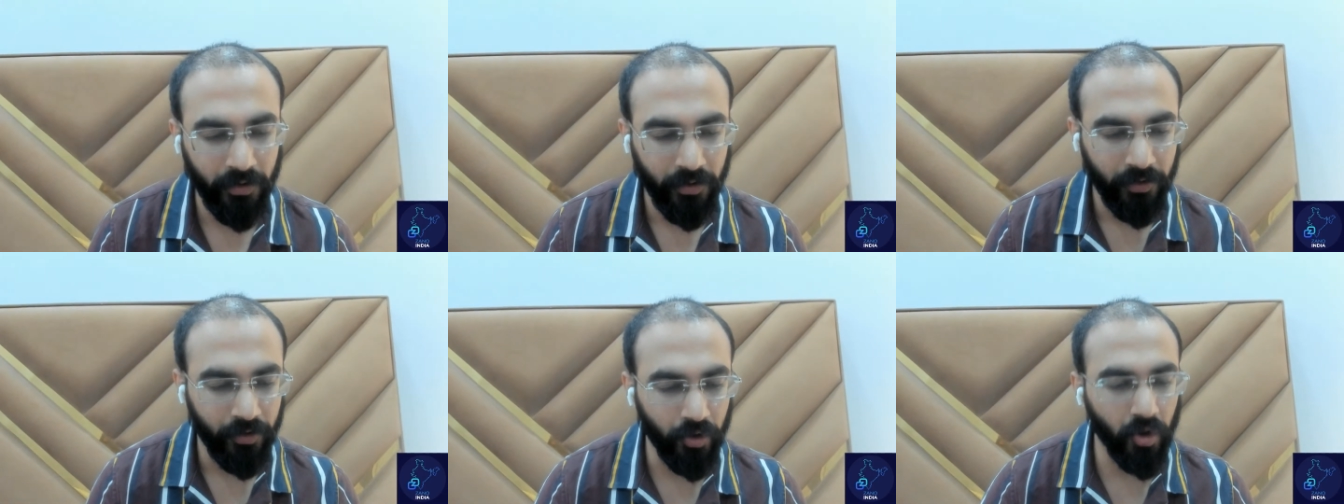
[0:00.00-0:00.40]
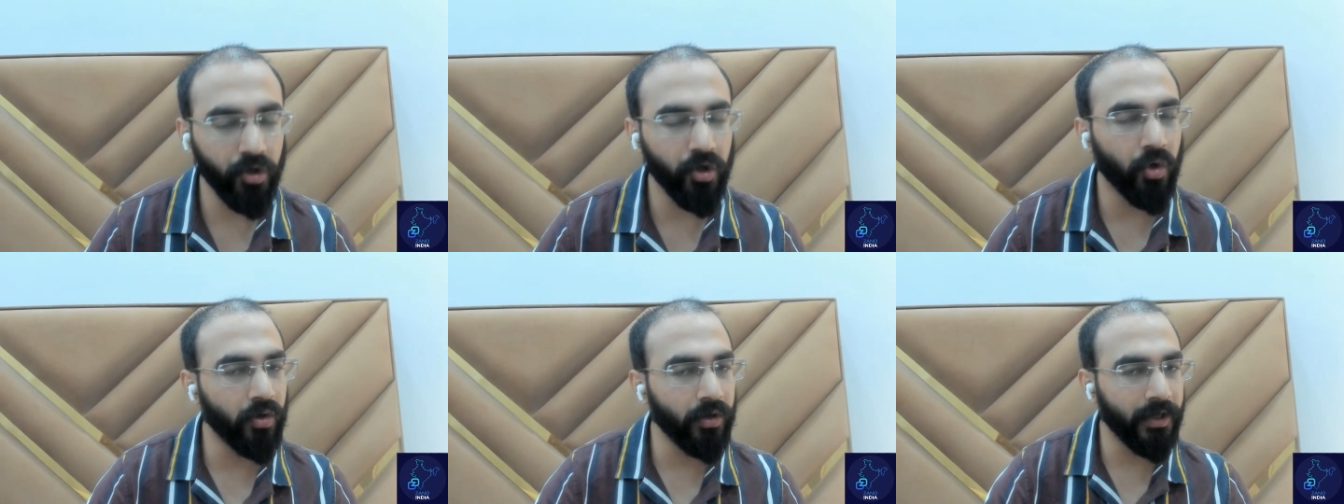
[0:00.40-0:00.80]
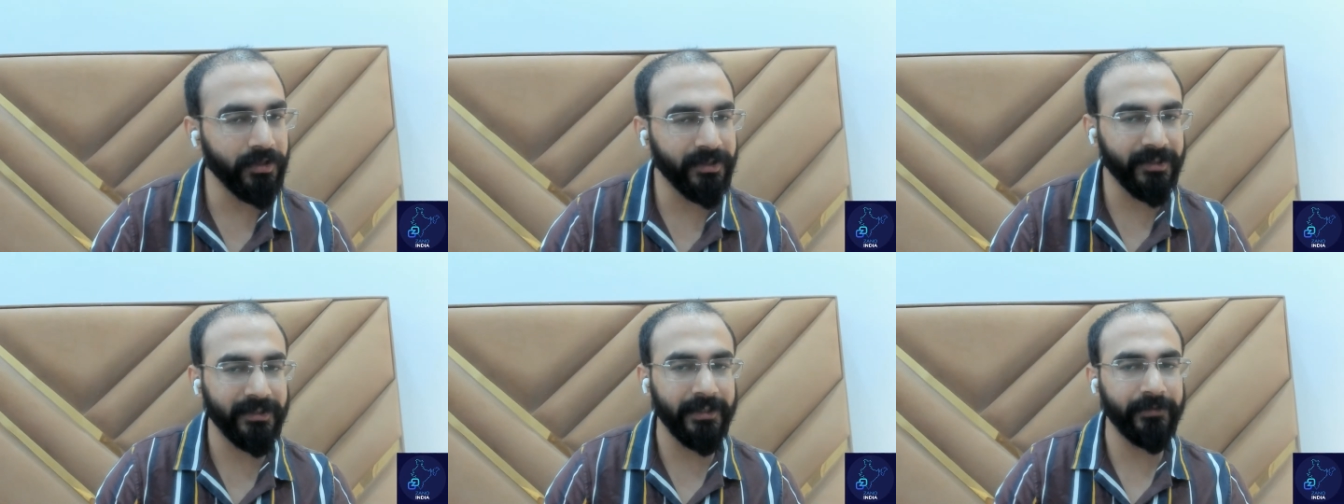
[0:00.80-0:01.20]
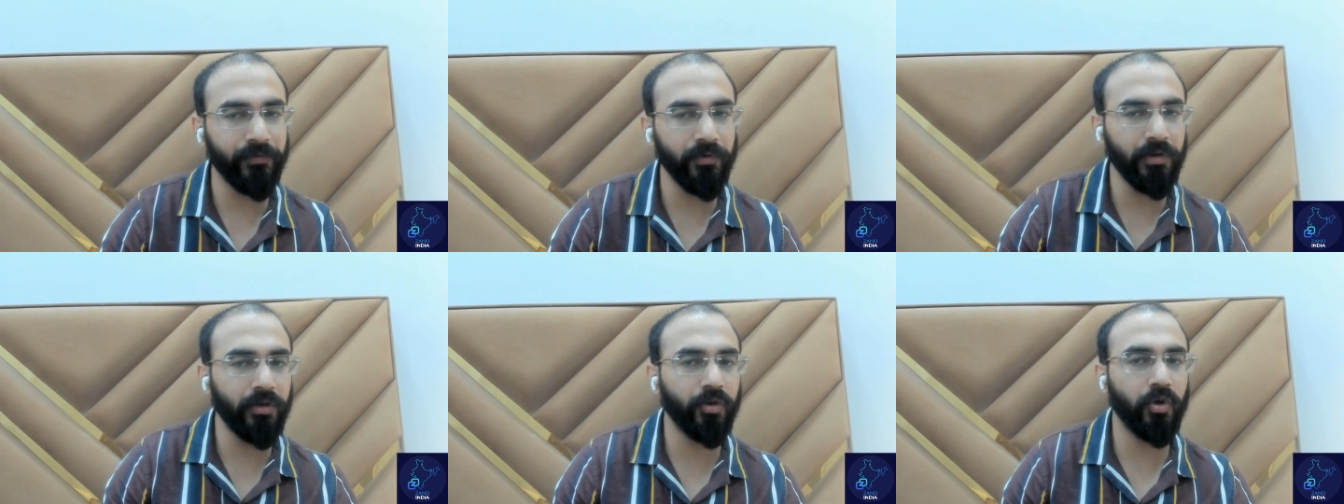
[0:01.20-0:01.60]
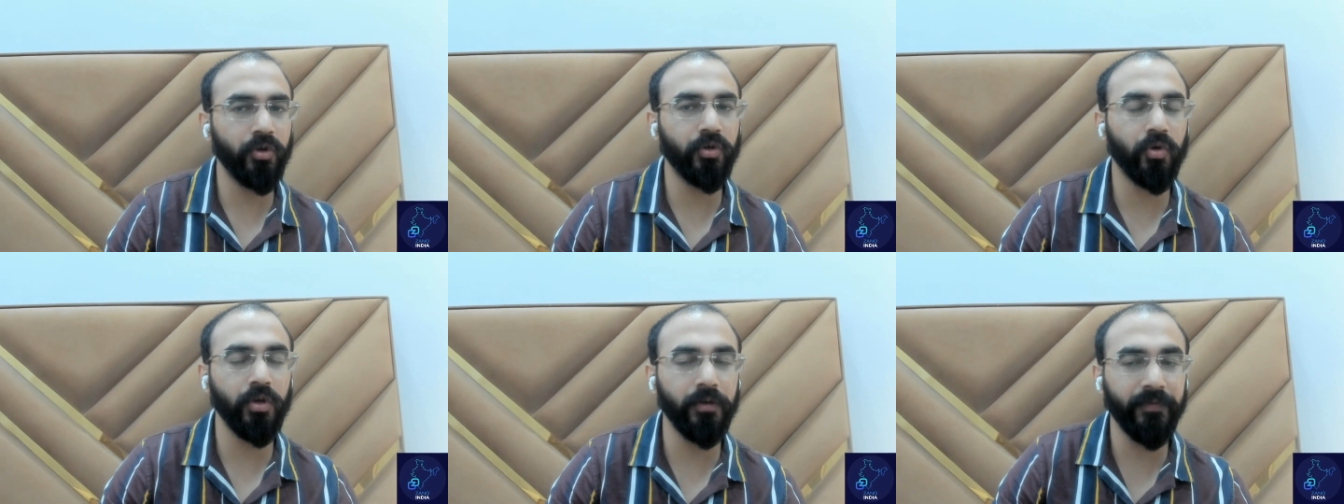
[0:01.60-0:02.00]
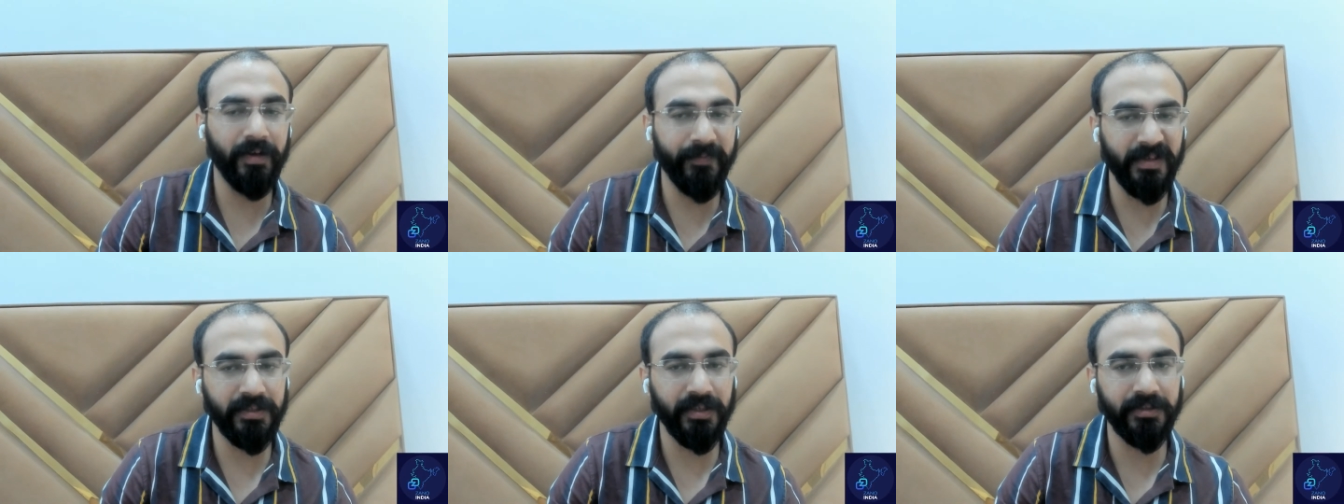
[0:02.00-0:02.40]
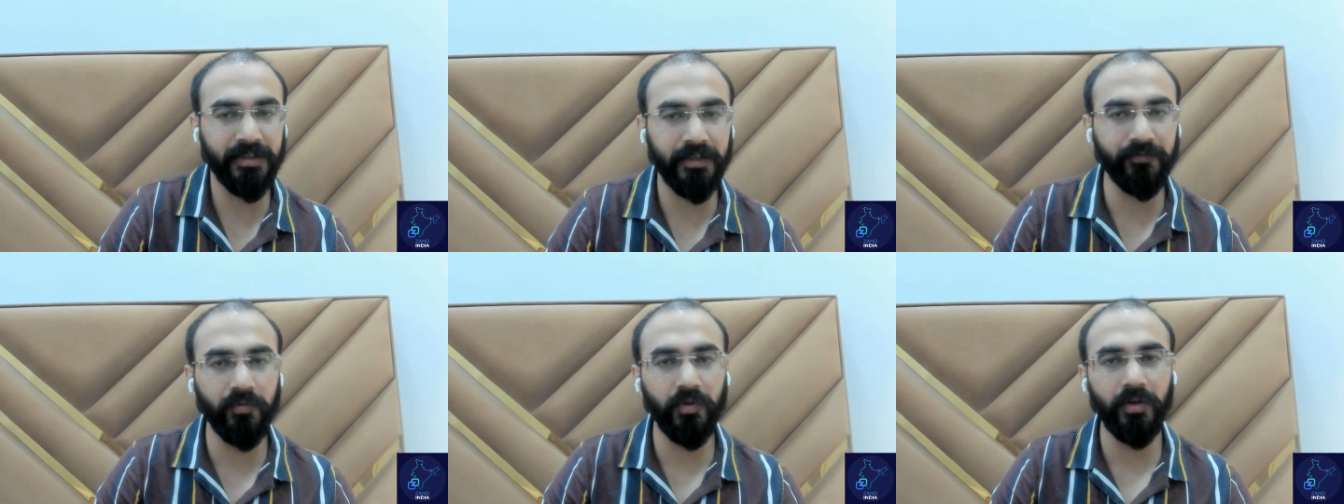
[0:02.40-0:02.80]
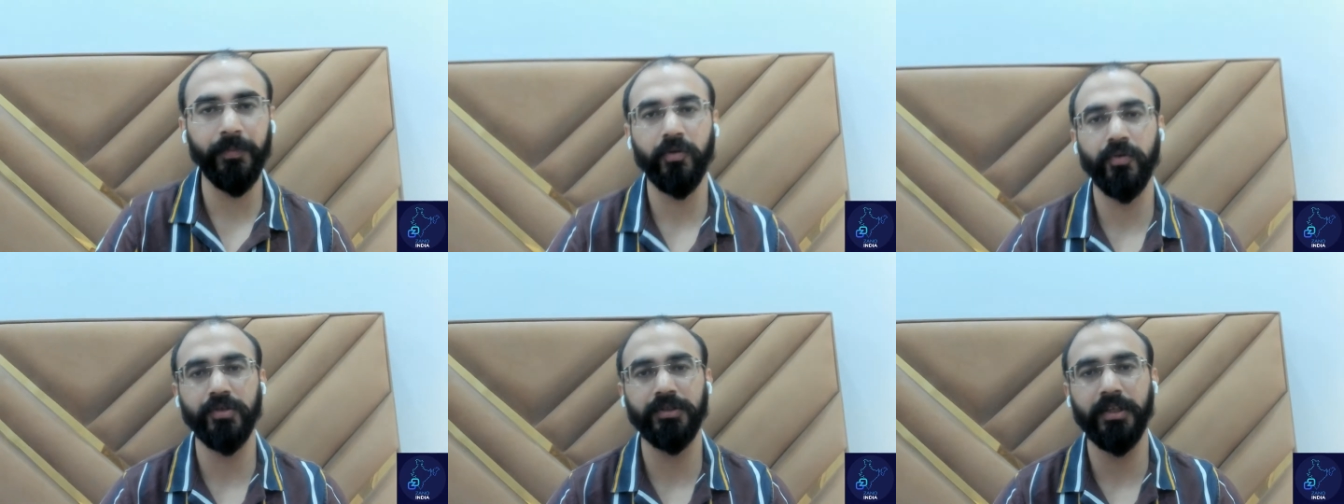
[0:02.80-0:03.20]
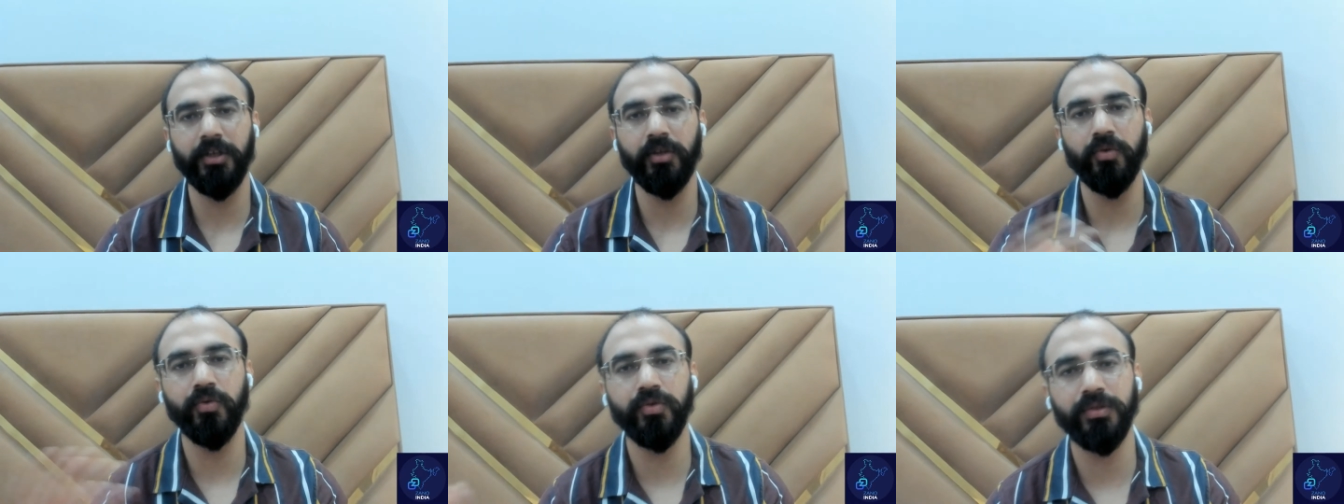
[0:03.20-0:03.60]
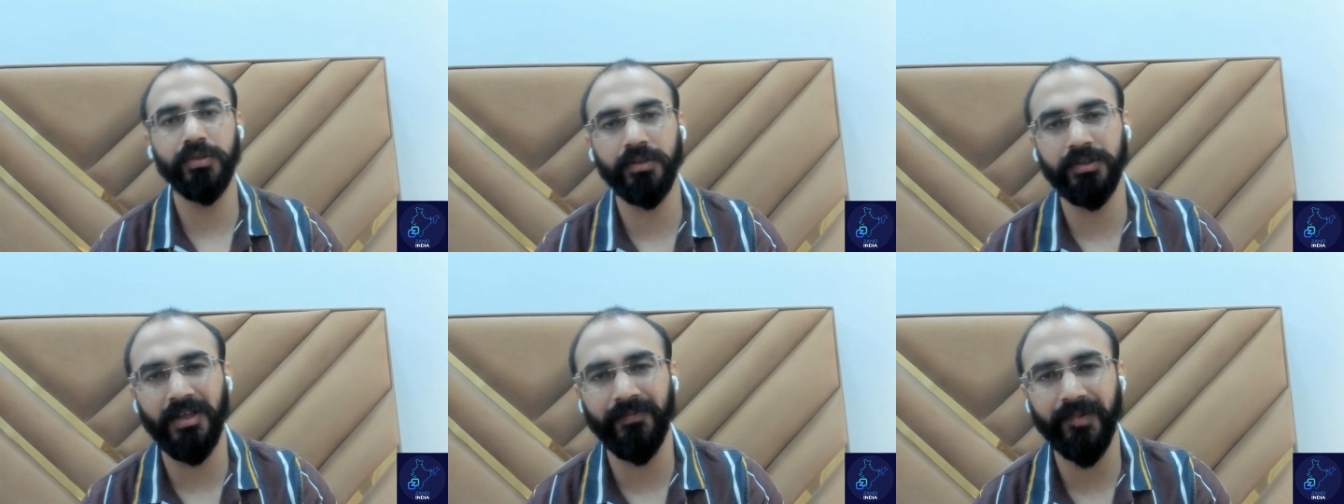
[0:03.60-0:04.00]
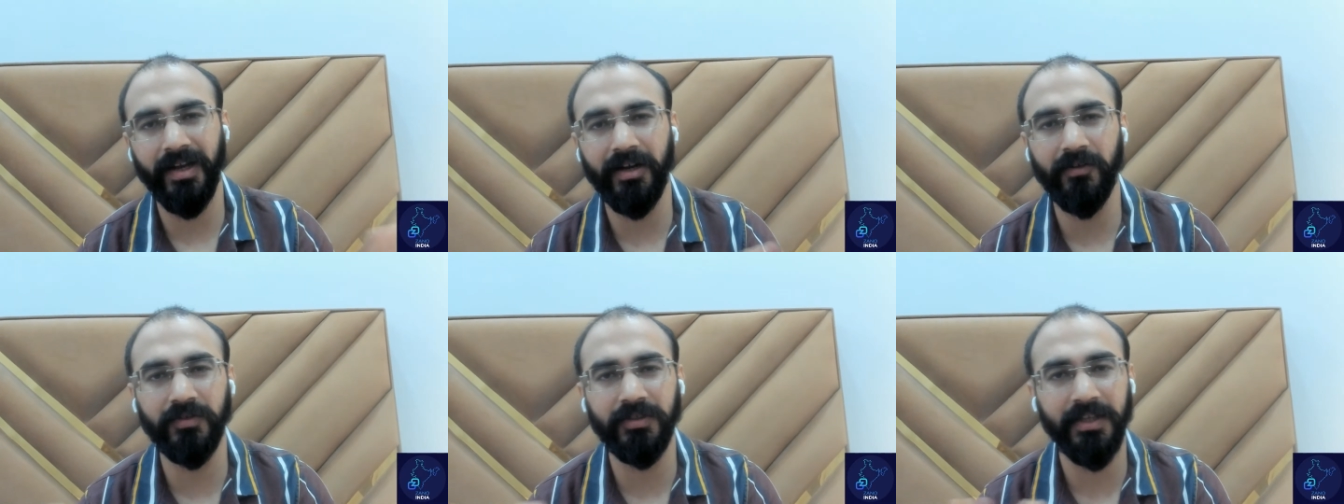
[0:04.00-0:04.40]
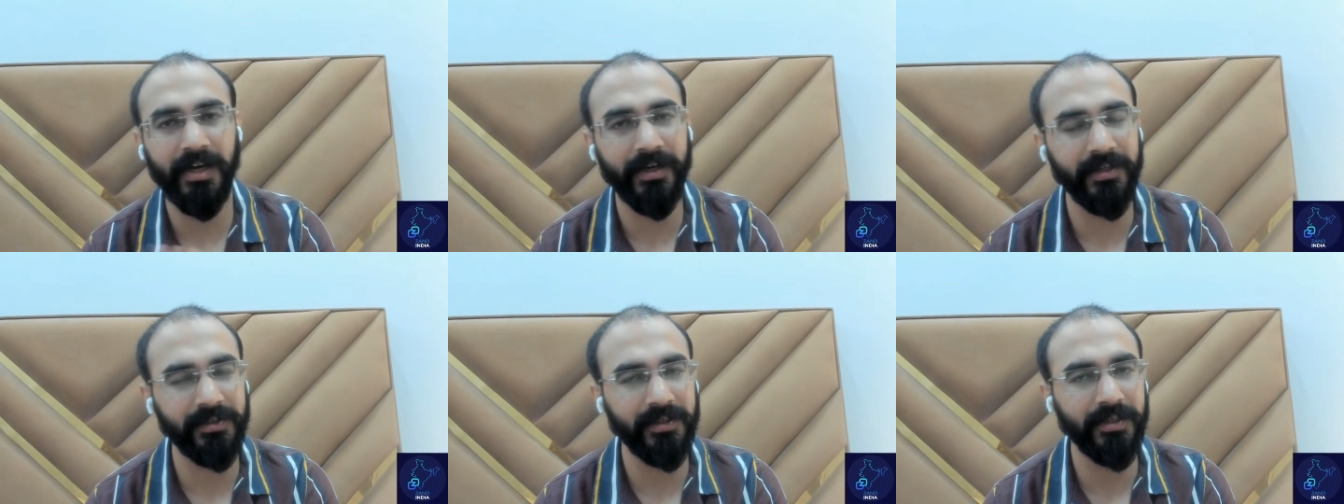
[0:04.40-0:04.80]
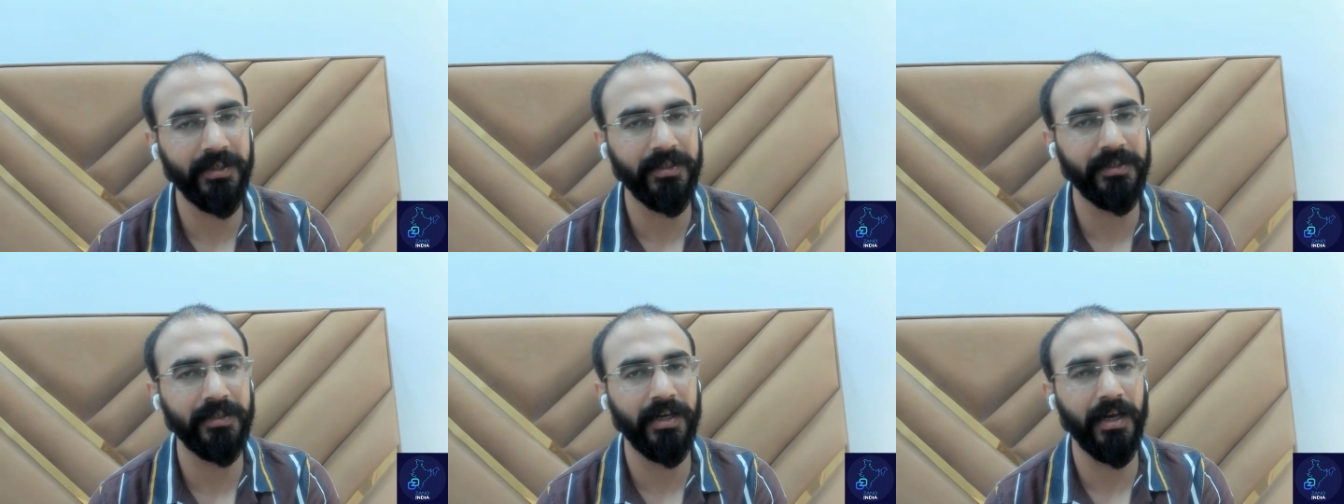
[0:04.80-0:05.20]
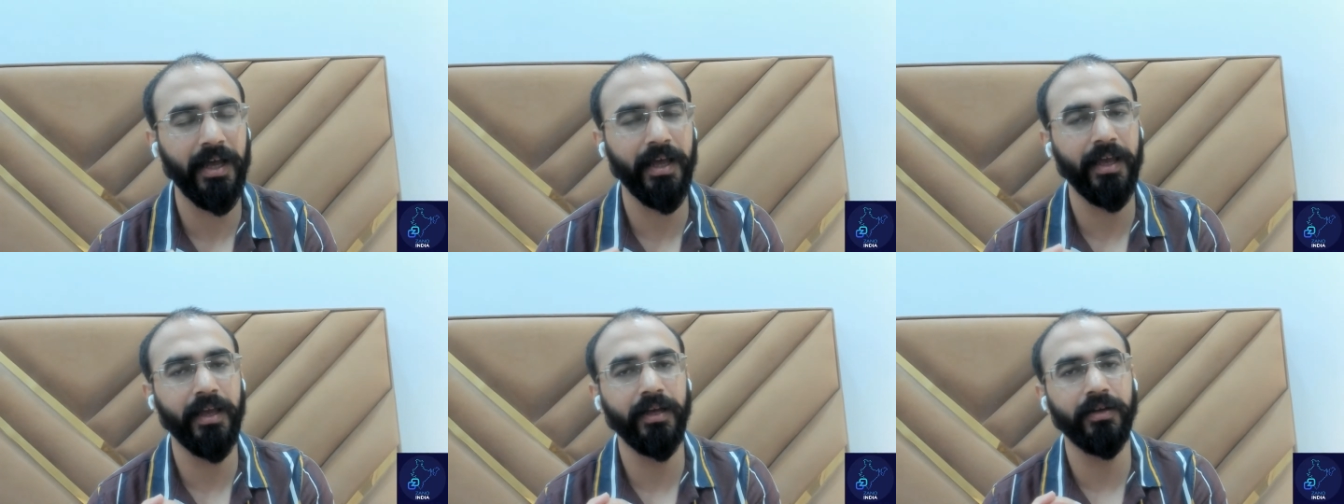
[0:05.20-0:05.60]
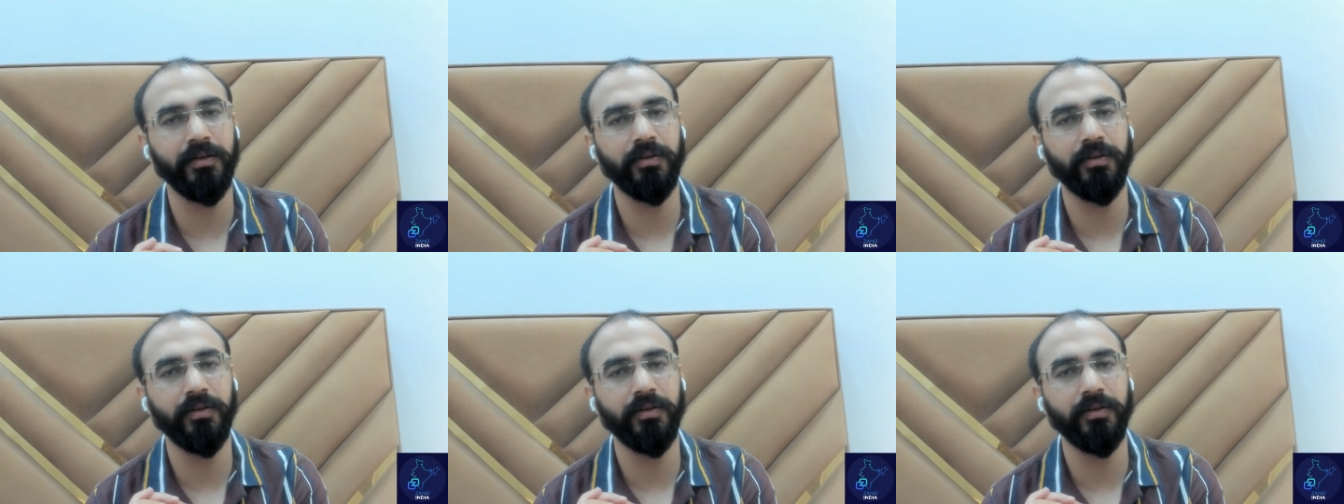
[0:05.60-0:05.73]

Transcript: Not all are successful, not all will be successful because they use some kind of strategies like